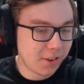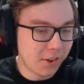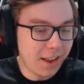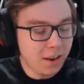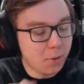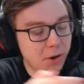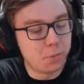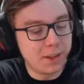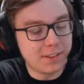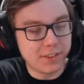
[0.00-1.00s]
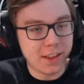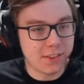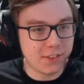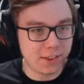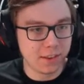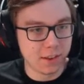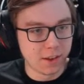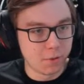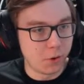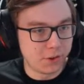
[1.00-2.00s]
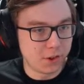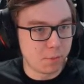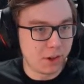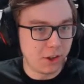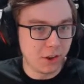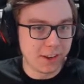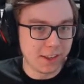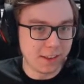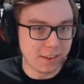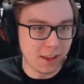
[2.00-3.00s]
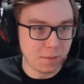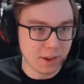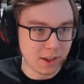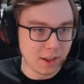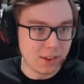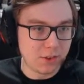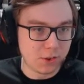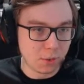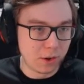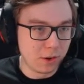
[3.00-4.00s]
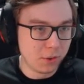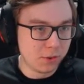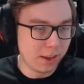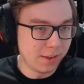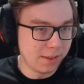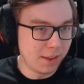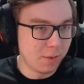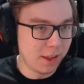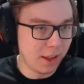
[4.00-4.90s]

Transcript: So anyone who picks Assassin, for example Qiyana that game, is solo losing his team the